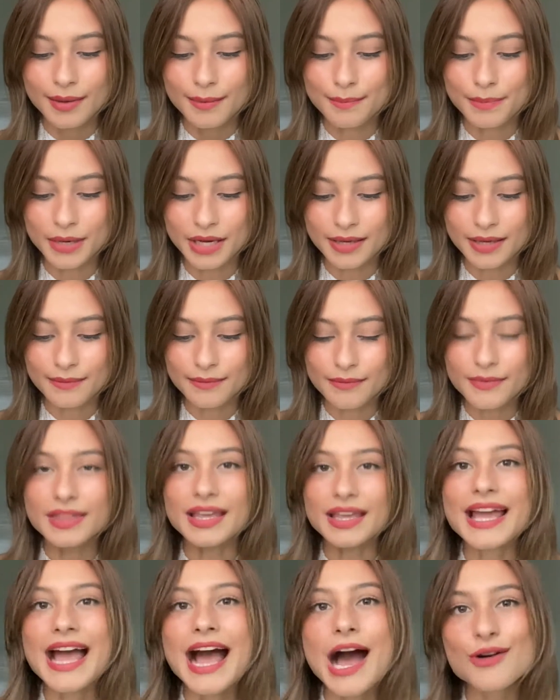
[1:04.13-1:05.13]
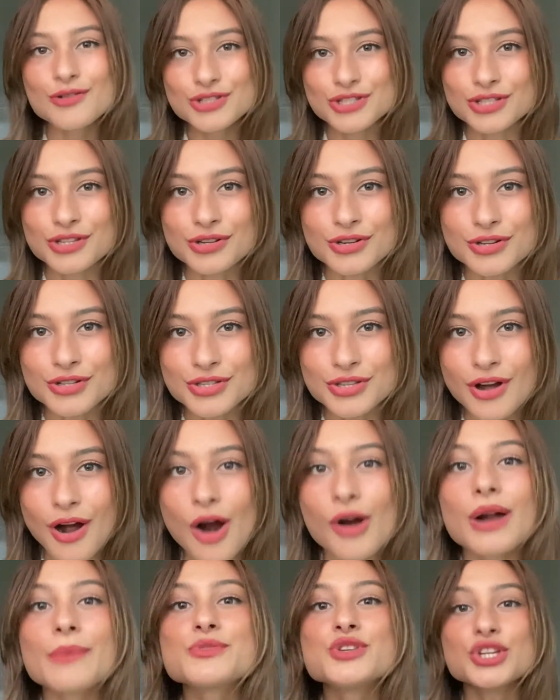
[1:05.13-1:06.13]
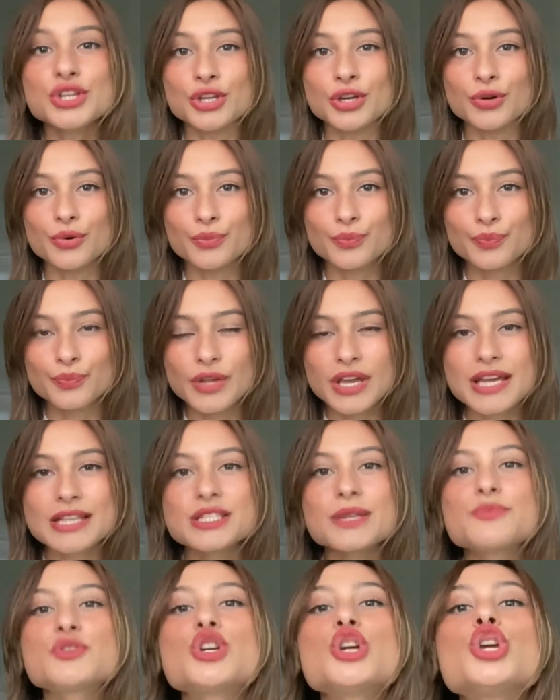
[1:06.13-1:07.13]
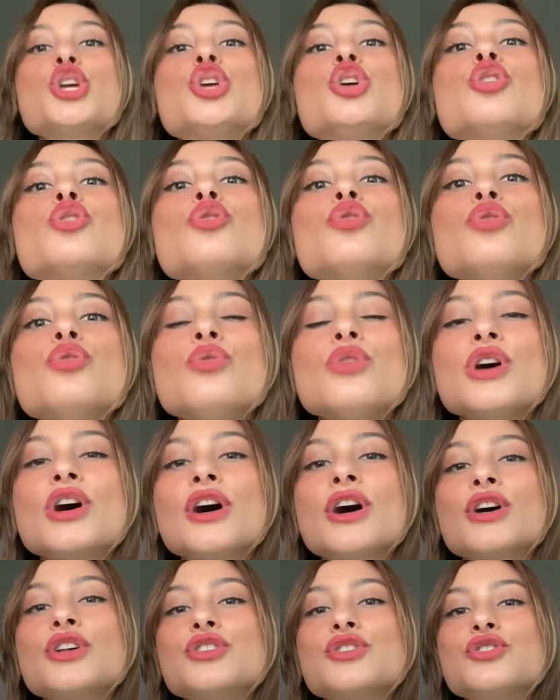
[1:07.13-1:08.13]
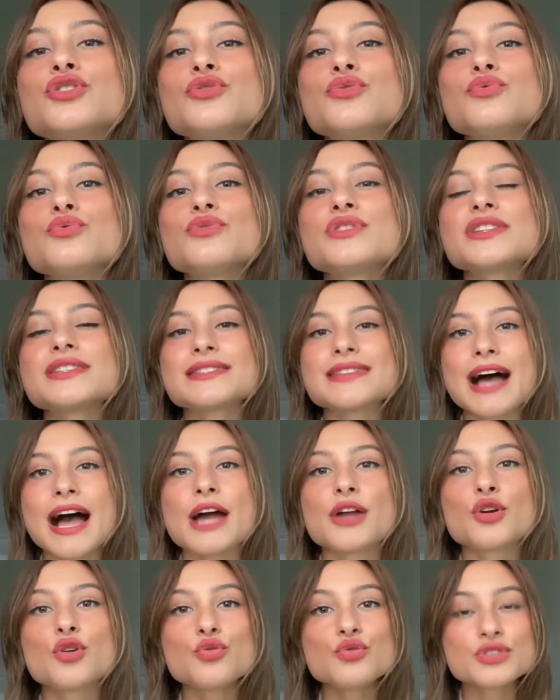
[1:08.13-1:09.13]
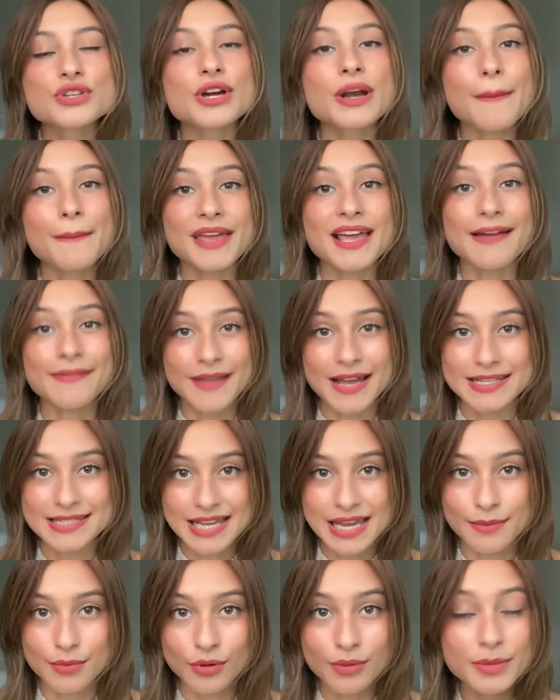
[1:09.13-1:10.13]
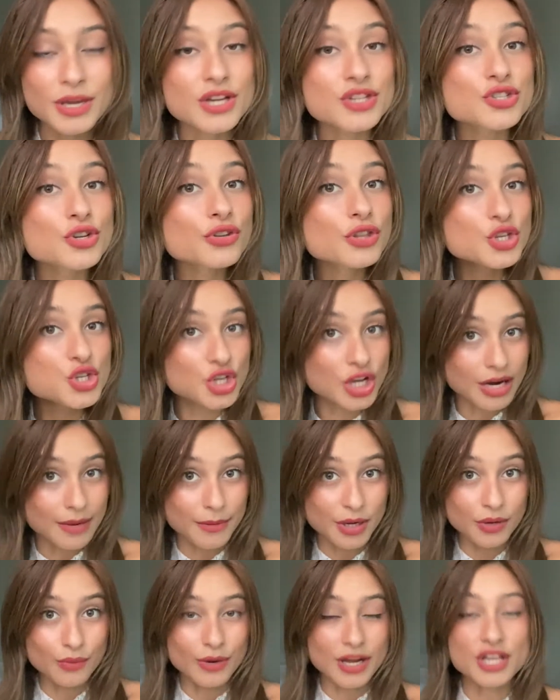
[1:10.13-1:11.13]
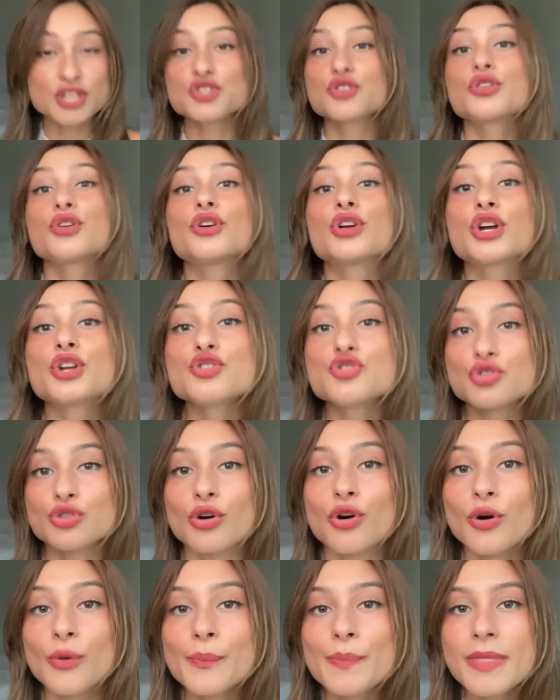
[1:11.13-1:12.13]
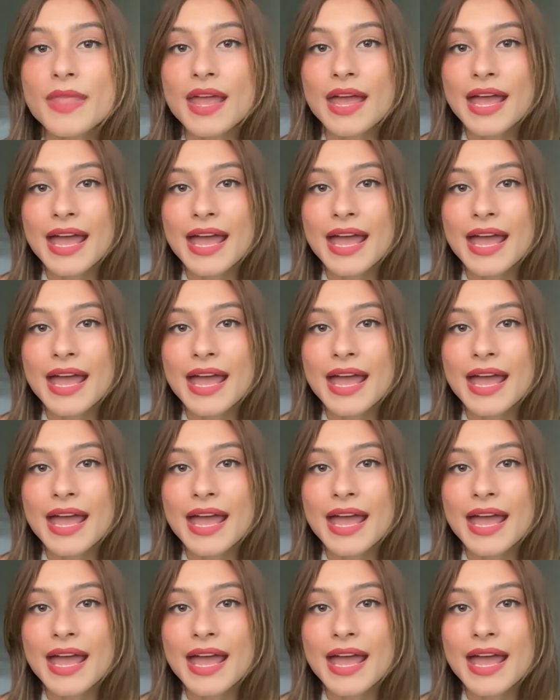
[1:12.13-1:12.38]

But the counselors are up to you. It's up to you to decide who's going to be at that table because you're the chairman, right? So you're in control.